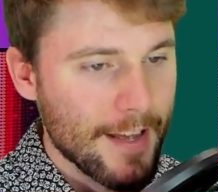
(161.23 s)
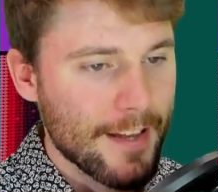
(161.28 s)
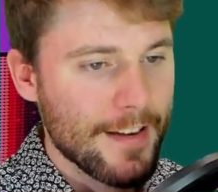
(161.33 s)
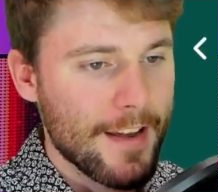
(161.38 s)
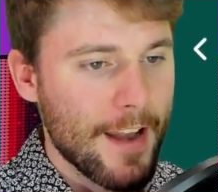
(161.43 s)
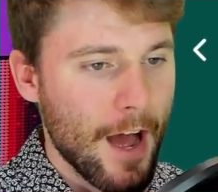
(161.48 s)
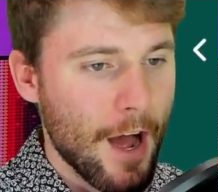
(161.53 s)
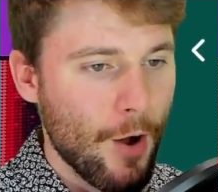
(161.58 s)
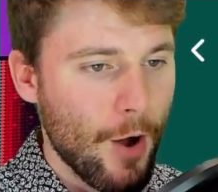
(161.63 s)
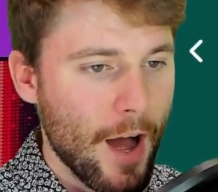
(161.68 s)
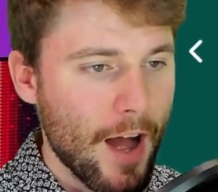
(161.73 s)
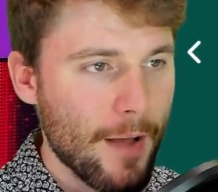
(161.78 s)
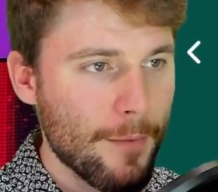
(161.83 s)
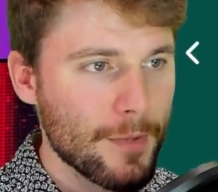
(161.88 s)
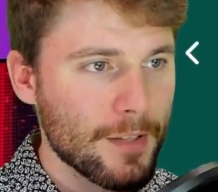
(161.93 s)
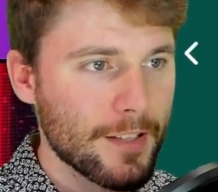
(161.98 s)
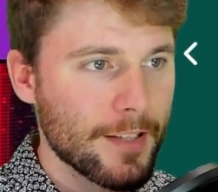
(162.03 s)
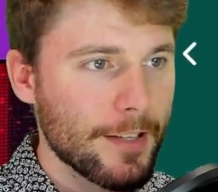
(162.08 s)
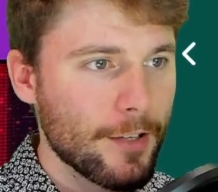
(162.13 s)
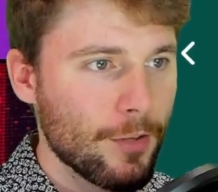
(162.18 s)
Now, I'm
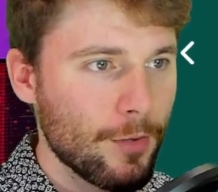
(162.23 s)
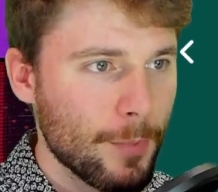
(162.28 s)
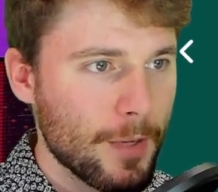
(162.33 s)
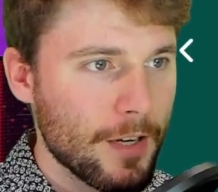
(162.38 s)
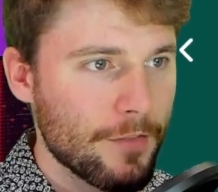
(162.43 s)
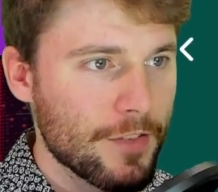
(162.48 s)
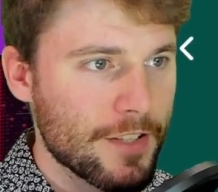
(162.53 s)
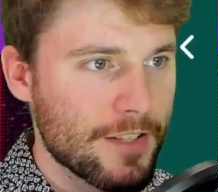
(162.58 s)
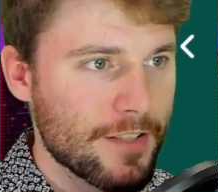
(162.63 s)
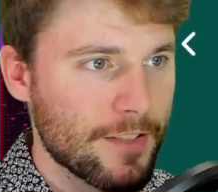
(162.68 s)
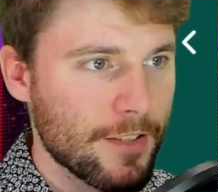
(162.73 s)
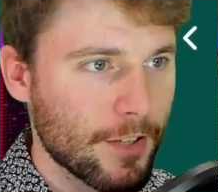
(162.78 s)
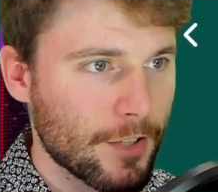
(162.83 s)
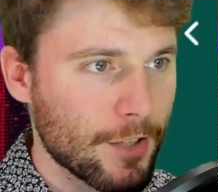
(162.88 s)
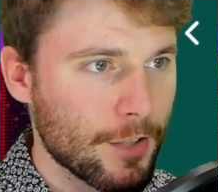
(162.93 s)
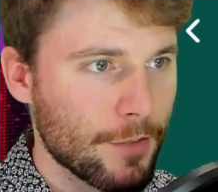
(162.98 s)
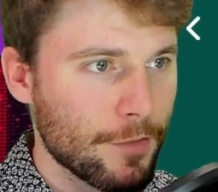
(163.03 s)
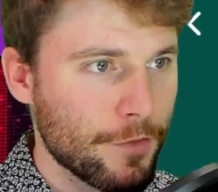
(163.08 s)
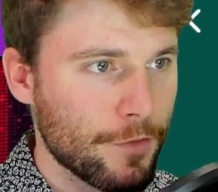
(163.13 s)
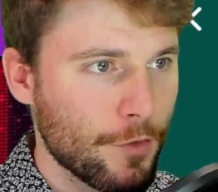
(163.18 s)
a little bit of a
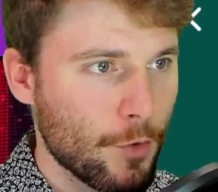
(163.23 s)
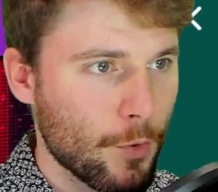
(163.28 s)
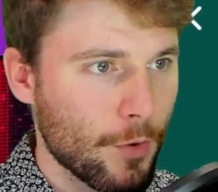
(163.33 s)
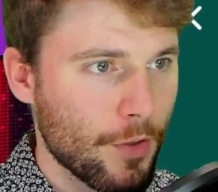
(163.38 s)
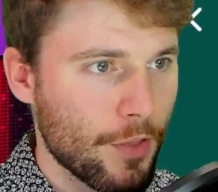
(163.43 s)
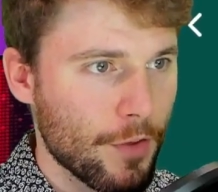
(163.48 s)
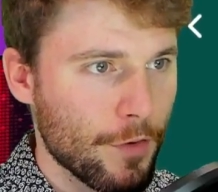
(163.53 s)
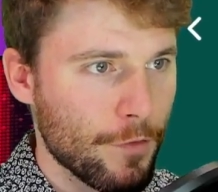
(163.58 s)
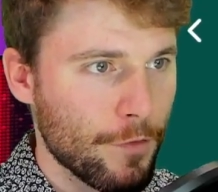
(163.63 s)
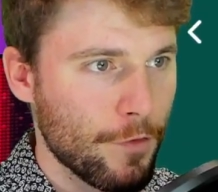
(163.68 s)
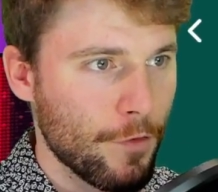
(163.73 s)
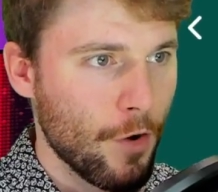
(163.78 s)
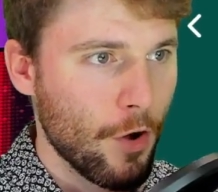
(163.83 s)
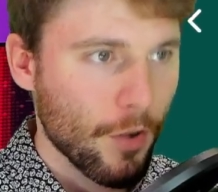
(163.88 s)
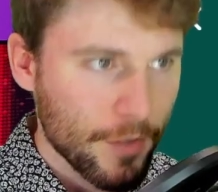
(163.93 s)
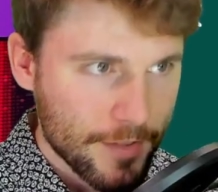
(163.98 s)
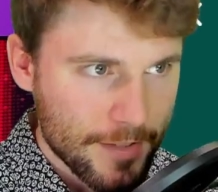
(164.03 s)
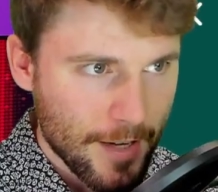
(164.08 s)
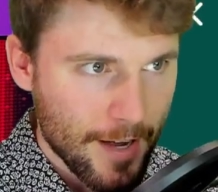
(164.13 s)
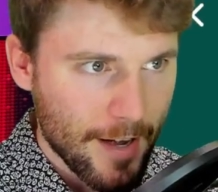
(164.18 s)
sucker for the
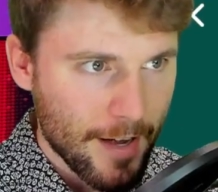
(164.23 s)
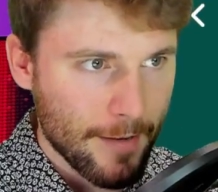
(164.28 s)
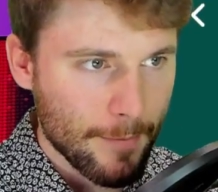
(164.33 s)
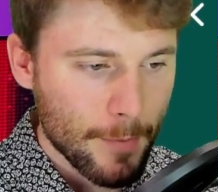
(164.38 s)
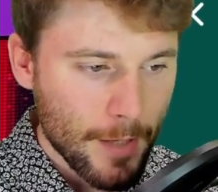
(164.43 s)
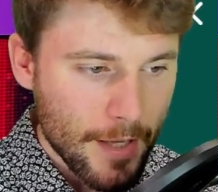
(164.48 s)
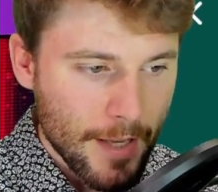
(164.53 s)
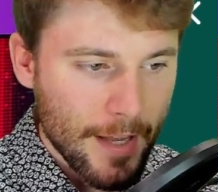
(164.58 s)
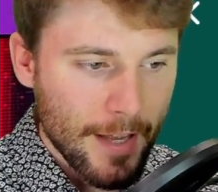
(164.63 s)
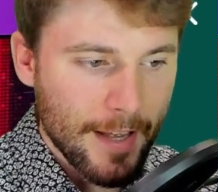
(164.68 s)
fall time,